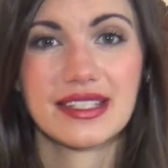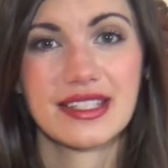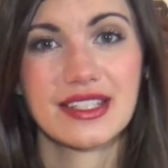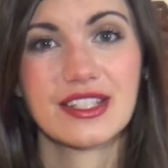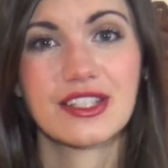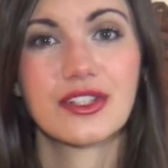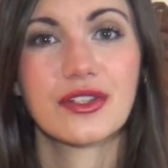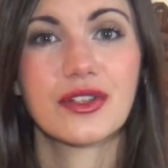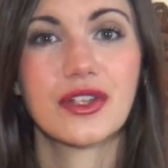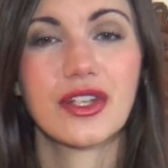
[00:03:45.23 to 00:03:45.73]
is
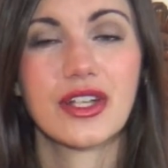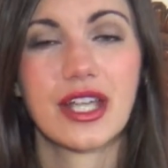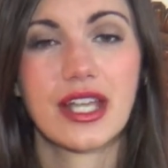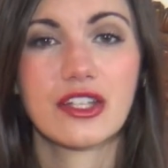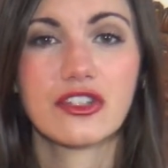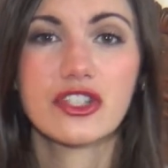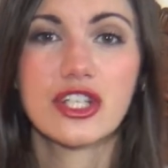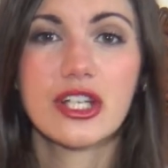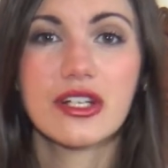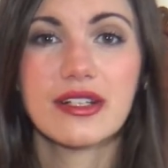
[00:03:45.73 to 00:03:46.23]
to look
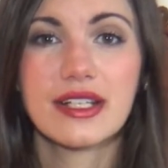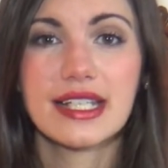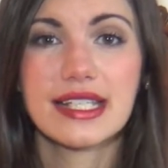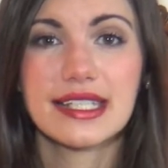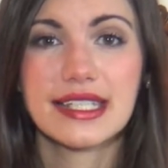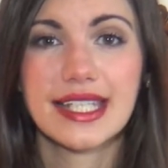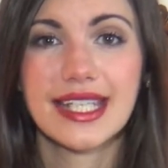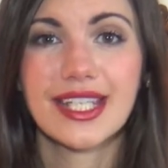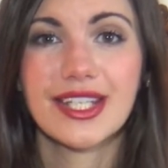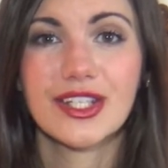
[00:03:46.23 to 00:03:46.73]
at charity
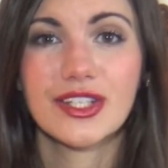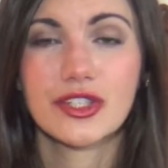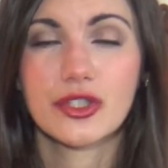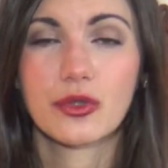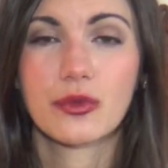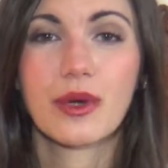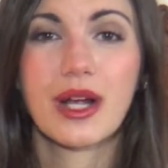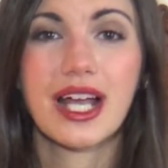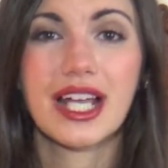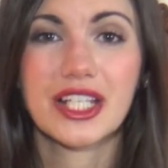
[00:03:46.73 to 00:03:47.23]
sales,
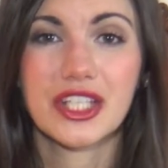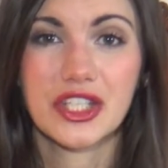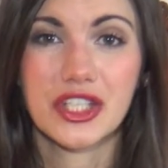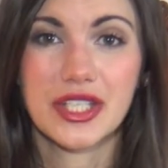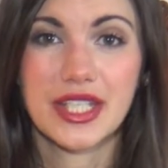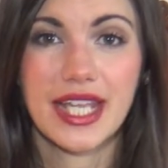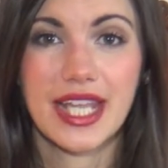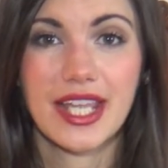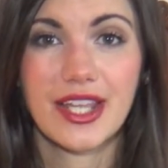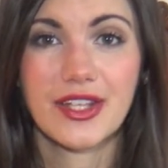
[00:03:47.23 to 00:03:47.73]
garage
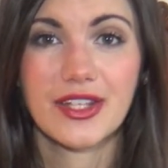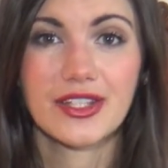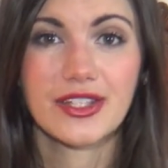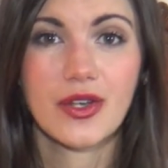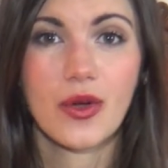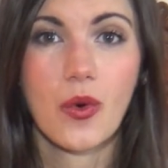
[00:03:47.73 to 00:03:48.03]
sales,